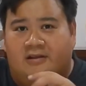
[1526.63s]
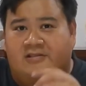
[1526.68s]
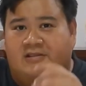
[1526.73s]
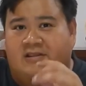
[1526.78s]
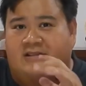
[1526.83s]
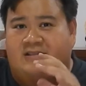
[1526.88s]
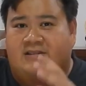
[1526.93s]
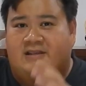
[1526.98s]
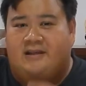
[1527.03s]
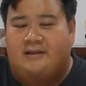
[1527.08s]

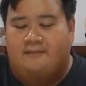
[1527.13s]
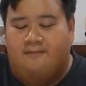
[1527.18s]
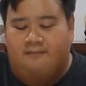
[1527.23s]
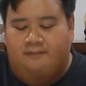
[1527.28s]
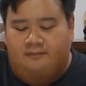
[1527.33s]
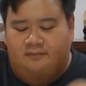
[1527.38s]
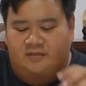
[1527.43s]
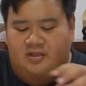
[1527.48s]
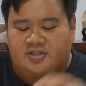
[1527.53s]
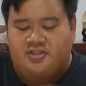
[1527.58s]
as I said,
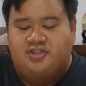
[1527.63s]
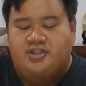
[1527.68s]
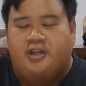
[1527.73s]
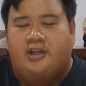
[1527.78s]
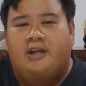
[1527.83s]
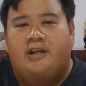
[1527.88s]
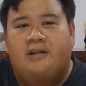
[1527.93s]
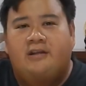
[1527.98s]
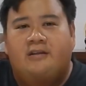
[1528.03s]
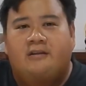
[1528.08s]
the
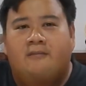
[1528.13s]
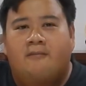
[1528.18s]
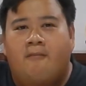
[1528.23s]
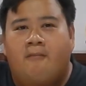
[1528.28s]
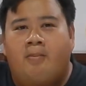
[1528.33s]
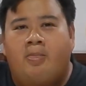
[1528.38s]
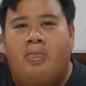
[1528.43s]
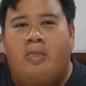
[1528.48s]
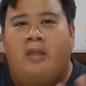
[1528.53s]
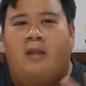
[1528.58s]
chicken
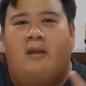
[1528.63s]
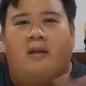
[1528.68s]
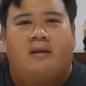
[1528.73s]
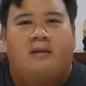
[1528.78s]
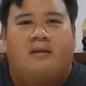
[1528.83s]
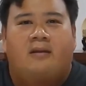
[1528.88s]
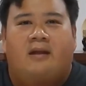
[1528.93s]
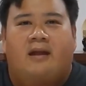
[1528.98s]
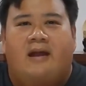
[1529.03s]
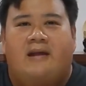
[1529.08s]

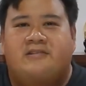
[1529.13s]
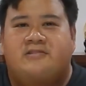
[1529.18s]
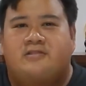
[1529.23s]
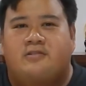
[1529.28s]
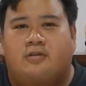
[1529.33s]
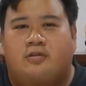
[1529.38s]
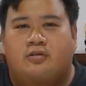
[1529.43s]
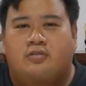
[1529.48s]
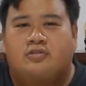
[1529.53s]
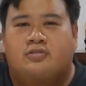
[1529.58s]
has
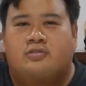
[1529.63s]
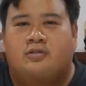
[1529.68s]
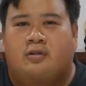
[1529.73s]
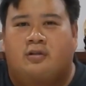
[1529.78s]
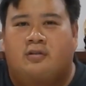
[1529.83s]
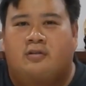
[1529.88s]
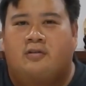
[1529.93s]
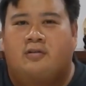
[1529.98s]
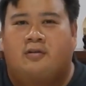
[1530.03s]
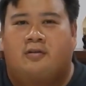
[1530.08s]
no
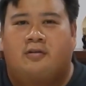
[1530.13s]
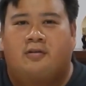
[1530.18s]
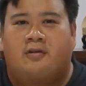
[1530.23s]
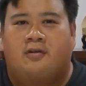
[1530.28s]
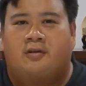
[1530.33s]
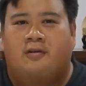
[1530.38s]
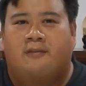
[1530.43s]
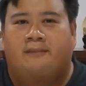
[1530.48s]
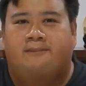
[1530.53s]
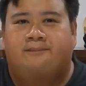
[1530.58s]
salt
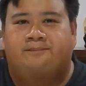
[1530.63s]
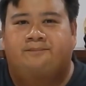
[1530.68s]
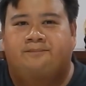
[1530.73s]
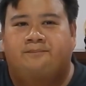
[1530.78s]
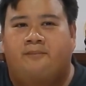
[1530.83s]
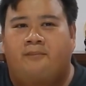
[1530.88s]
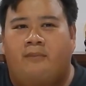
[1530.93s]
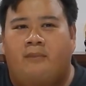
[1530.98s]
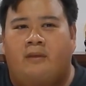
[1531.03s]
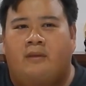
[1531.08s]
or
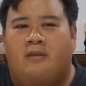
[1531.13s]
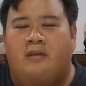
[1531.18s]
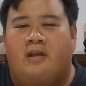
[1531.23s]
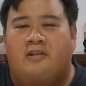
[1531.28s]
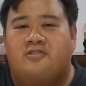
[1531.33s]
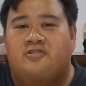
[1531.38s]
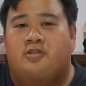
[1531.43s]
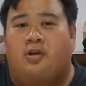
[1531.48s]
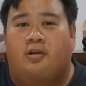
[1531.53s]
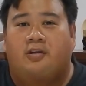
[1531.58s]

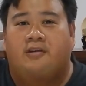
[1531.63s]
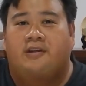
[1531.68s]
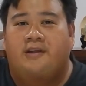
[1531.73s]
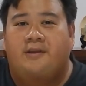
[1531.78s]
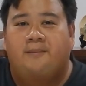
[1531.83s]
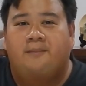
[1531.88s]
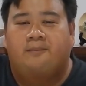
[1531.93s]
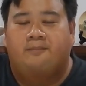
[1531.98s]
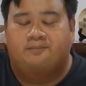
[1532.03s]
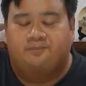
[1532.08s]
not salty,
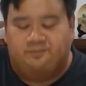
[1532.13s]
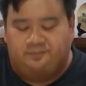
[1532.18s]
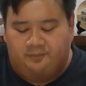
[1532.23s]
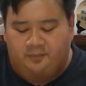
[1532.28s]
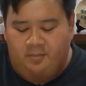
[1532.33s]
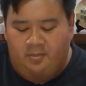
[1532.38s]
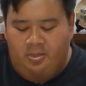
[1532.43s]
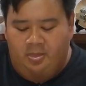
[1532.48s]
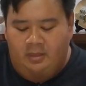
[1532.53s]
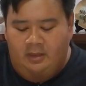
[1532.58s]

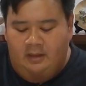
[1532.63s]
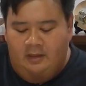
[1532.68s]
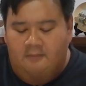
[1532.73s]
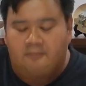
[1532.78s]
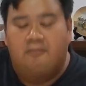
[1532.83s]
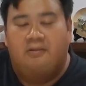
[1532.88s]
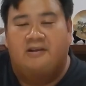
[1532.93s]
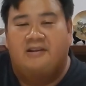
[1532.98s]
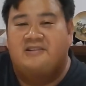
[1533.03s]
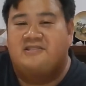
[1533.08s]

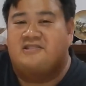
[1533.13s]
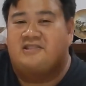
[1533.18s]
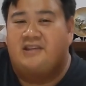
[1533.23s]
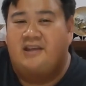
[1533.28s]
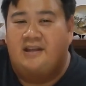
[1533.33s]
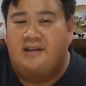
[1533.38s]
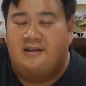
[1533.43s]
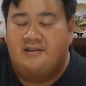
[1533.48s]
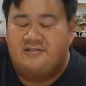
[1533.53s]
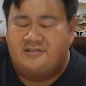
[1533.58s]
but the
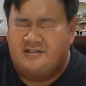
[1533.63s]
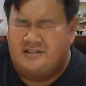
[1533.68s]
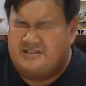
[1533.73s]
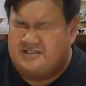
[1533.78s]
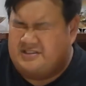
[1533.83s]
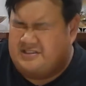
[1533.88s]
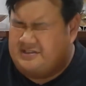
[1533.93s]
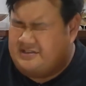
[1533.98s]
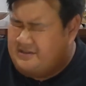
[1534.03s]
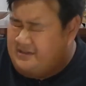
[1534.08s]
skin is
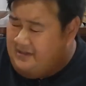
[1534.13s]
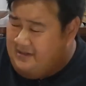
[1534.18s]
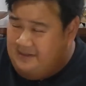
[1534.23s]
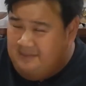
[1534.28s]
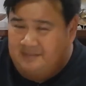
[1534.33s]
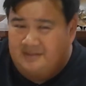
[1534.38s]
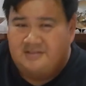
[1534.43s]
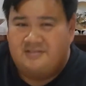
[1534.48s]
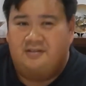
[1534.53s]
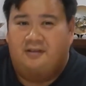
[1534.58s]

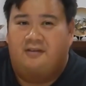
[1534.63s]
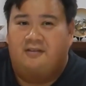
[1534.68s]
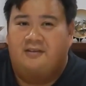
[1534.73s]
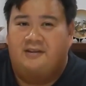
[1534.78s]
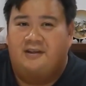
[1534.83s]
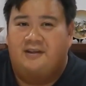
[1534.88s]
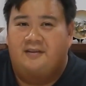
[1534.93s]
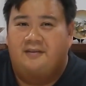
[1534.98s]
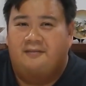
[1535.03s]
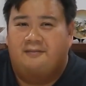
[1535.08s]
extremely
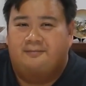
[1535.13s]
salty.